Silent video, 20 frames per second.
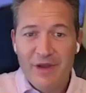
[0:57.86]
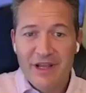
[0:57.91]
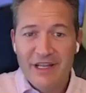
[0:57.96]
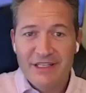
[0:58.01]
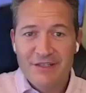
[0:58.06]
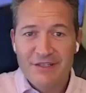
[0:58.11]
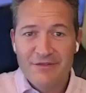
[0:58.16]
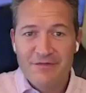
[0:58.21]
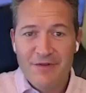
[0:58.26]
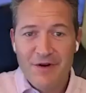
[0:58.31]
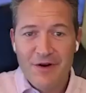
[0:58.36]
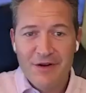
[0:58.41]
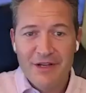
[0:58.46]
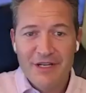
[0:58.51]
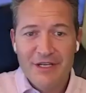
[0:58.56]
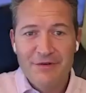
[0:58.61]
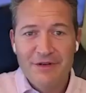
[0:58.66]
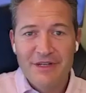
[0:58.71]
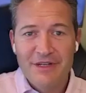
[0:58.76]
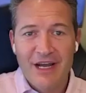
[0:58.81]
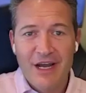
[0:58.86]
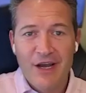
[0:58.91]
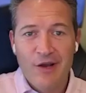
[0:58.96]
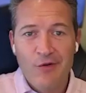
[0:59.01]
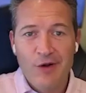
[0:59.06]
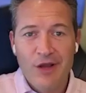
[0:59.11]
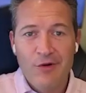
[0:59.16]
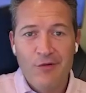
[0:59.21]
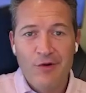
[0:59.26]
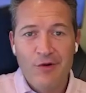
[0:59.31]
get too far into it, a
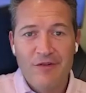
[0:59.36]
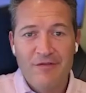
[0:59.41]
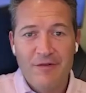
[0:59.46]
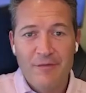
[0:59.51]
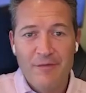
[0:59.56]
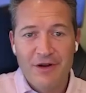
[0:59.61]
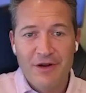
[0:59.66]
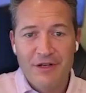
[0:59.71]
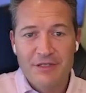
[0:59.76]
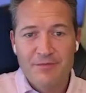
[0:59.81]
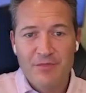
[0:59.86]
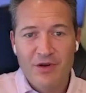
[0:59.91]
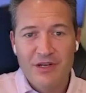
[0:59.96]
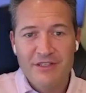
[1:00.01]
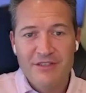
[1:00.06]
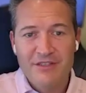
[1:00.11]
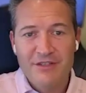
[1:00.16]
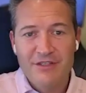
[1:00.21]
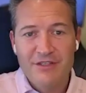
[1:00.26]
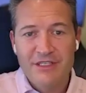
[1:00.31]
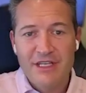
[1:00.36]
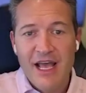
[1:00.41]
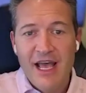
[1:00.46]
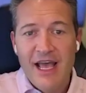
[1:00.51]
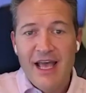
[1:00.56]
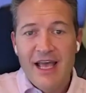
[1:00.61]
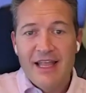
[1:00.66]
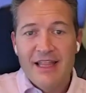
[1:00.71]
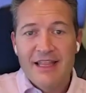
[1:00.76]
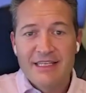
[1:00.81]
quick word from our sponsors.
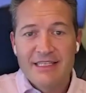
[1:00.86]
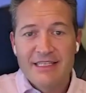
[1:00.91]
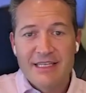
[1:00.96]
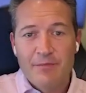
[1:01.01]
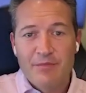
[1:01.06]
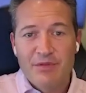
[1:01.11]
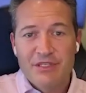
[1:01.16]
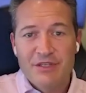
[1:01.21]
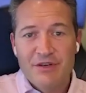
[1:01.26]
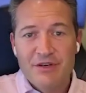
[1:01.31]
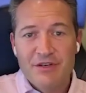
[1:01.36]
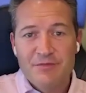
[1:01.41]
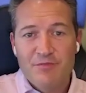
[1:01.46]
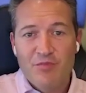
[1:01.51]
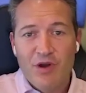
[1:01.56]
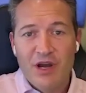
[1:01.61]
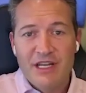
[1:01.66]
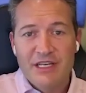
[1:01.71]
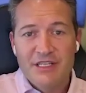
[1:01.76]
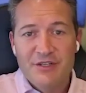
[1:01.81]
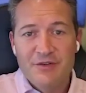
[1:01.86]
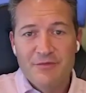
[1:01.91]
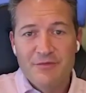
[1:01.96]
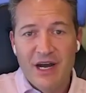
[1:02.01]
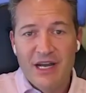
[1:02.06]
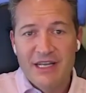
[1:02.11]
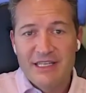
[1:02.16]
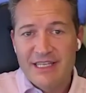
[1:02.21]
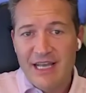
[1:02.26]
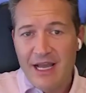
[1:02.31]
This episode is brought to you
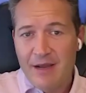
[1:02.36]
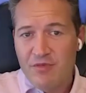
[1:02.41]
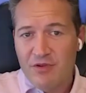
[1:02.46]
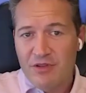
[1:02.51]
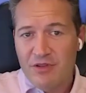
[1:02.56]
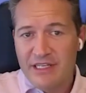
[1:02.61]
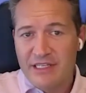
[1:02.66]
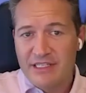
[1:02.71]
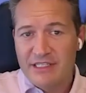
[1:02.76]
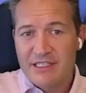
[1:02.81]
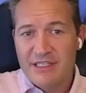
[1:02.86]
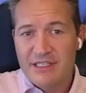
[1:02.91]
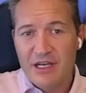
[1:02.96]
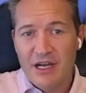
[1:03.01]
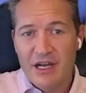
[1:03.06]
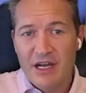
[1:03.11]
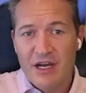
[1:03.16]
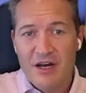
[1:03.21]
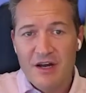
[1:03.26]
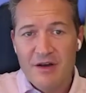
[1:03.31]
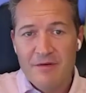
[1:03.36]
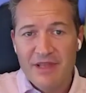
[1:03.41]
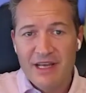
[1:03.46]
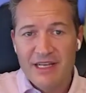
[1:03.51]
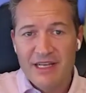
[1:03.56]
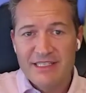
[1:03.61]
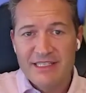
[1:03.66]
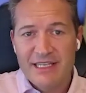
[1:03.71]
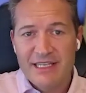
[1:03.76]
by cyberlinks.com. That's